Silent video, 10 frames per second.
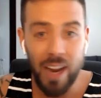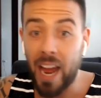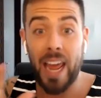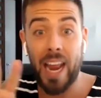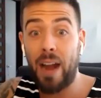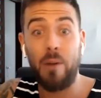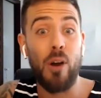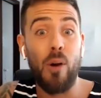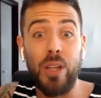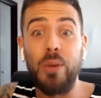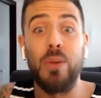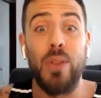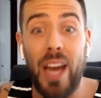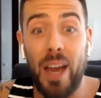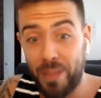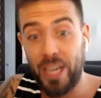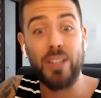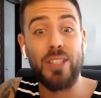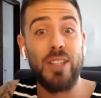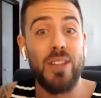I, and I don't know what you, th- I'm
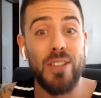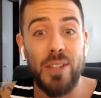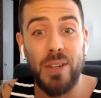curious to,